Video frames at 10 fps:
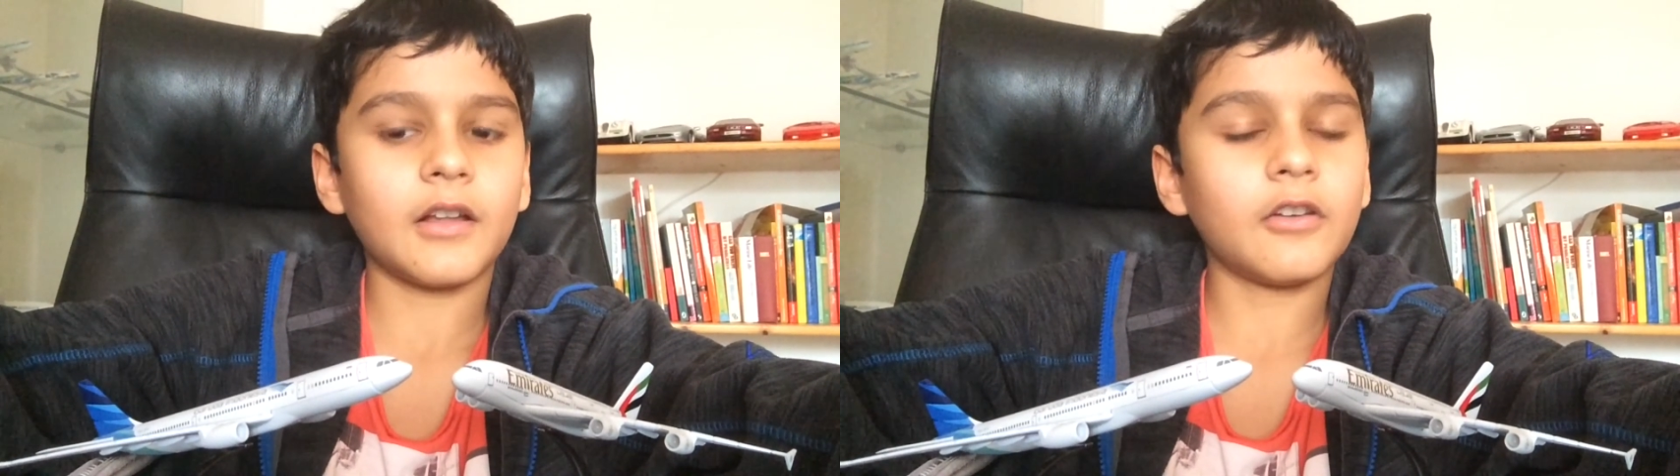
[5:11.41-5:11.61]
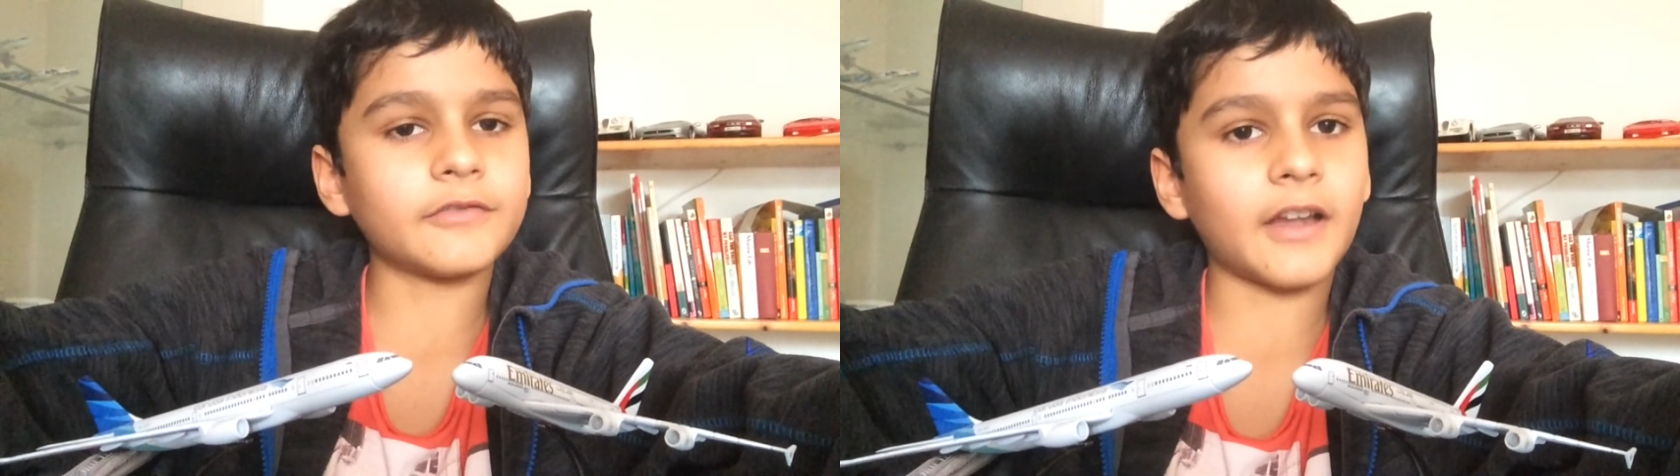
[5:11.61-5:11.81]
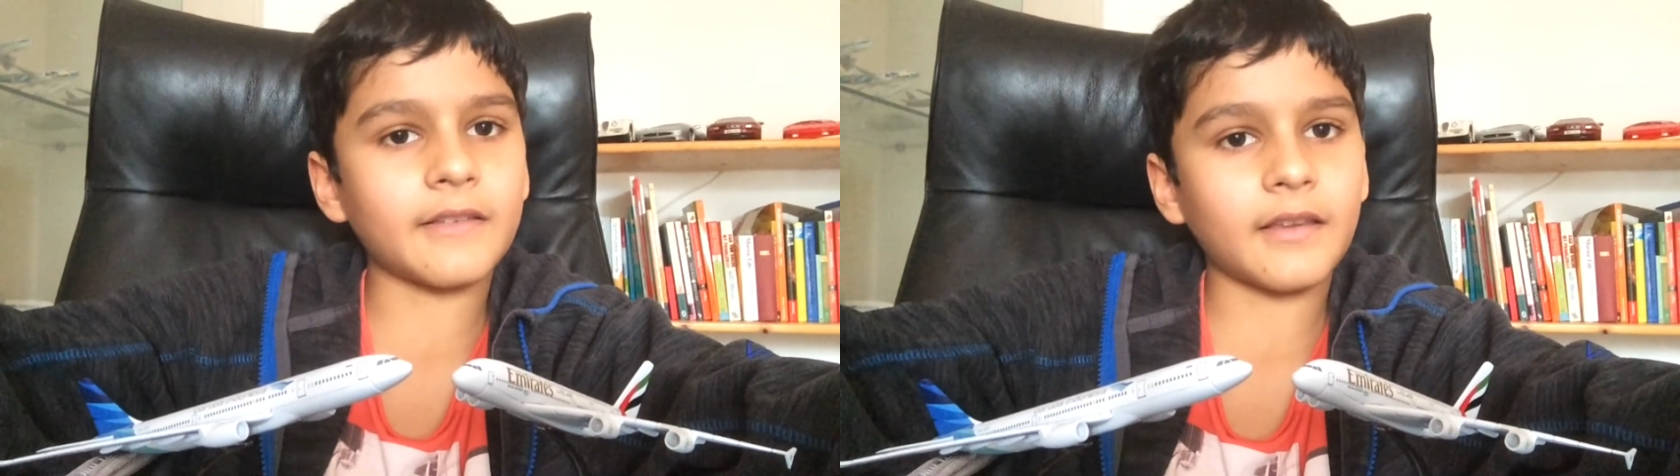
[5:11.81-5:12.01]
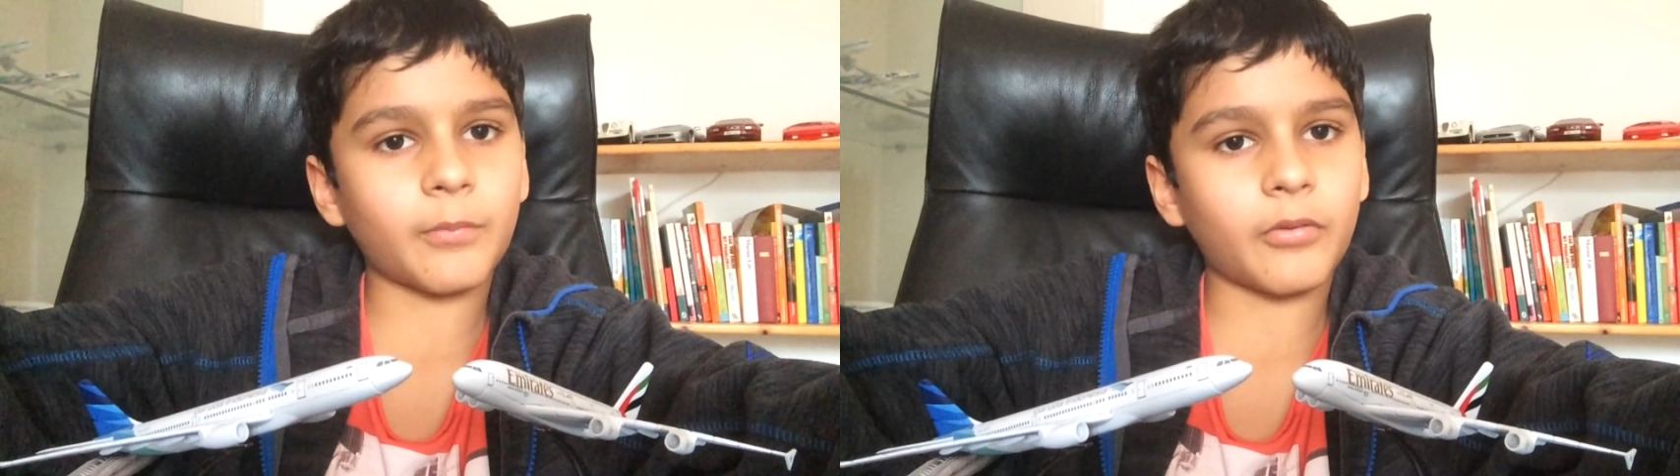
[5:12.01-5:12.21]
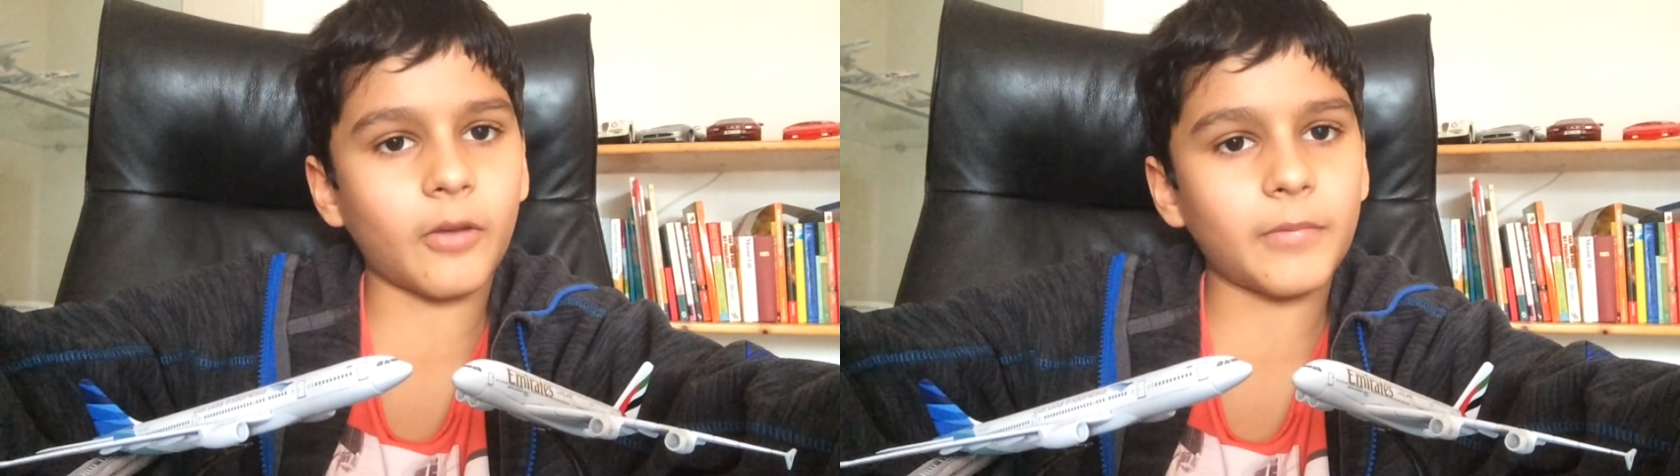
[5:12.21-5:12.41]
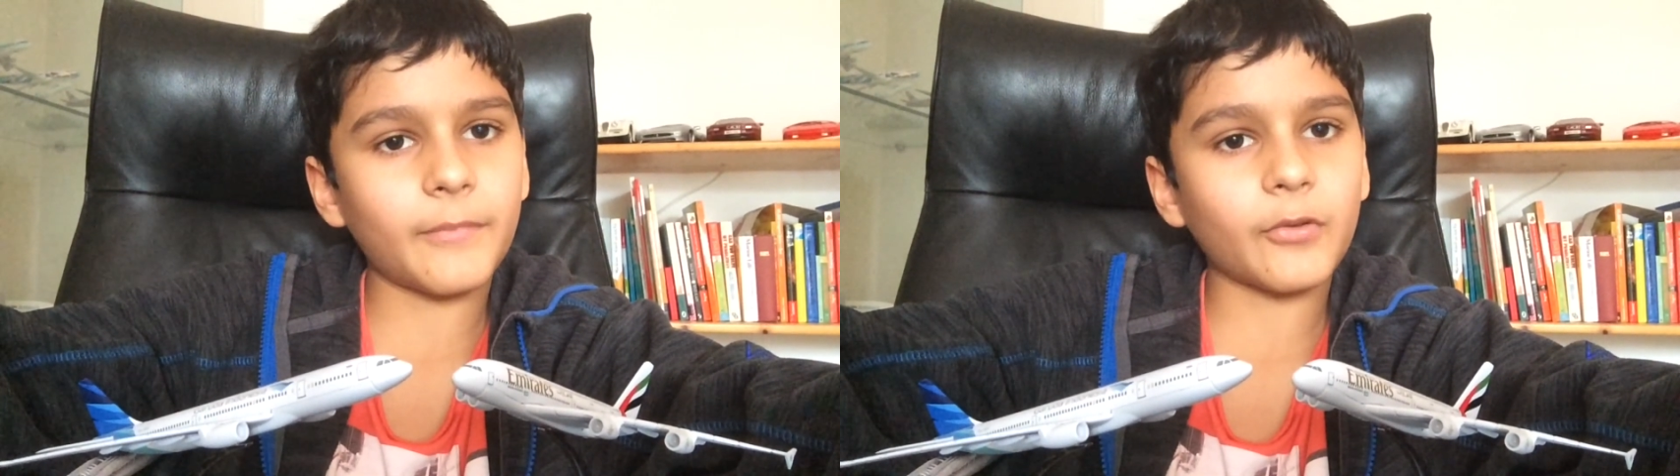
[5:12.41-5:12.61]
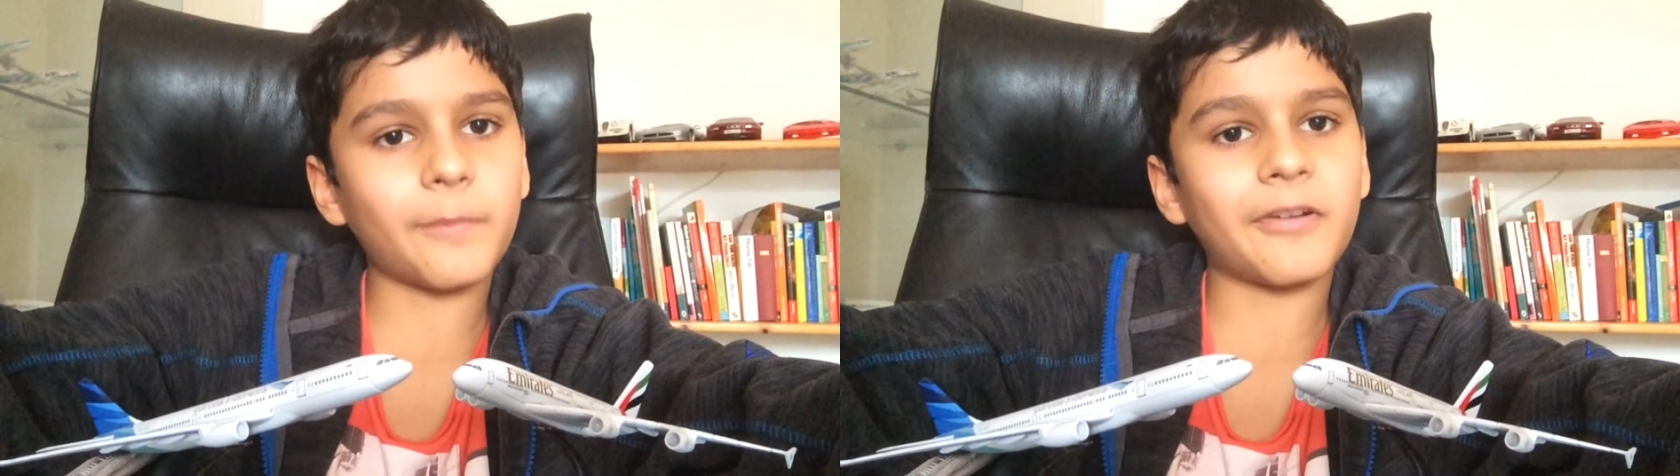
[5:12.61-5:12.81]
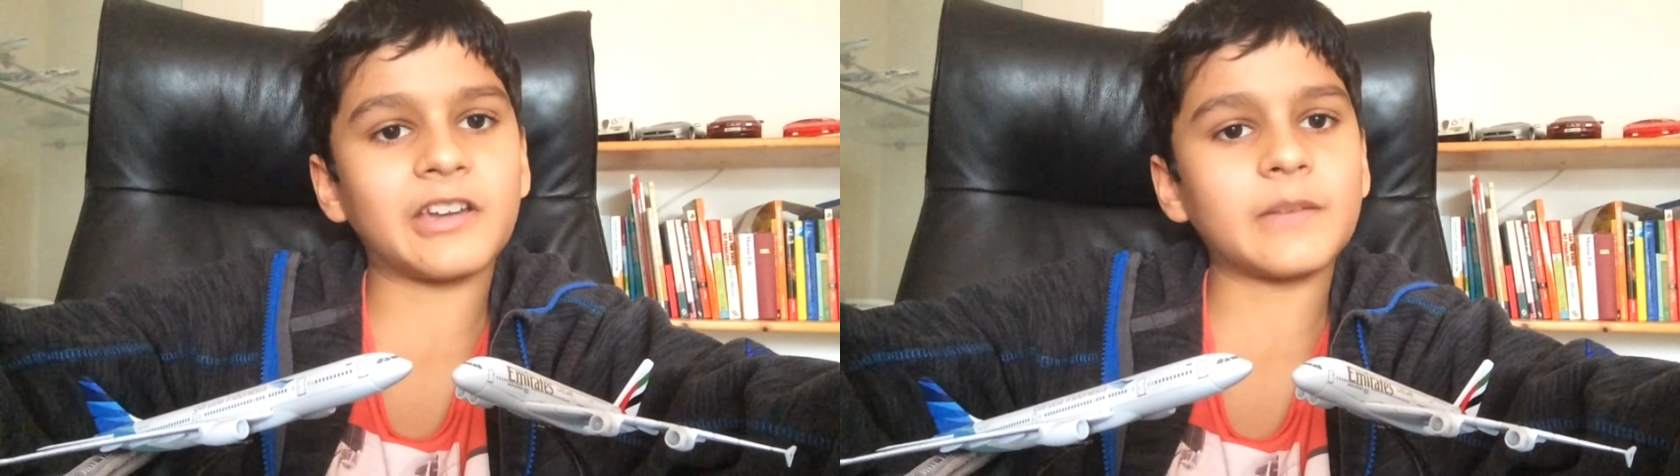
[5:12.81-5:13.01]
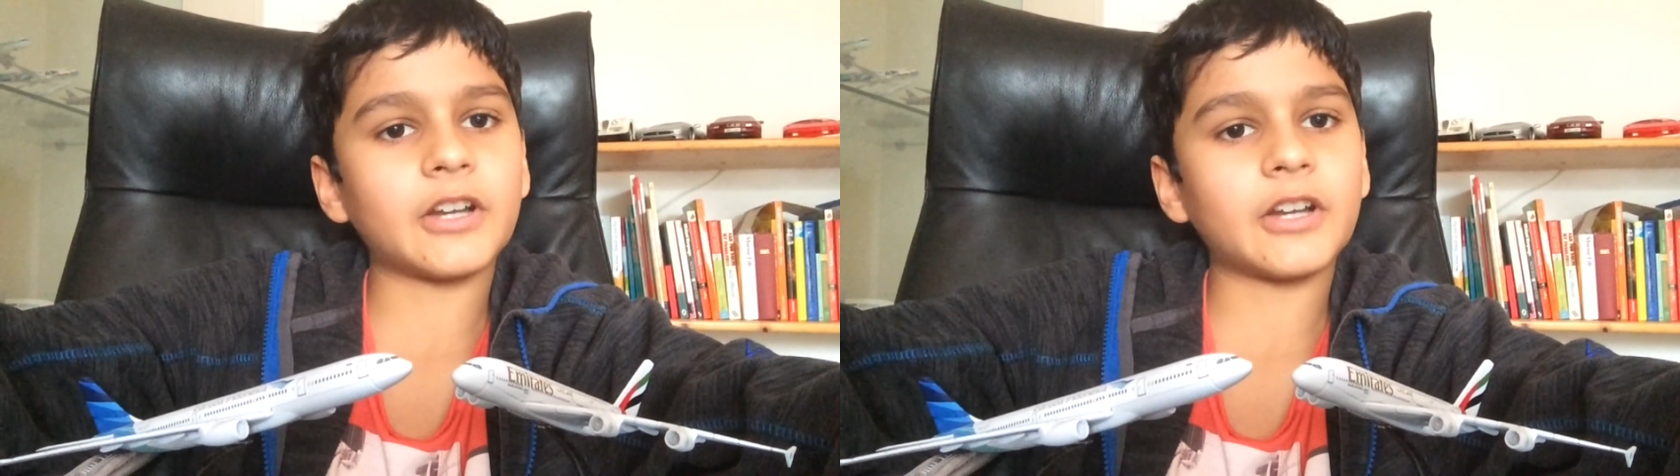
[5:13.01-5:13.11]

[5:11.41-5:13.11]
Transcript: Lufthansa's problems were pretty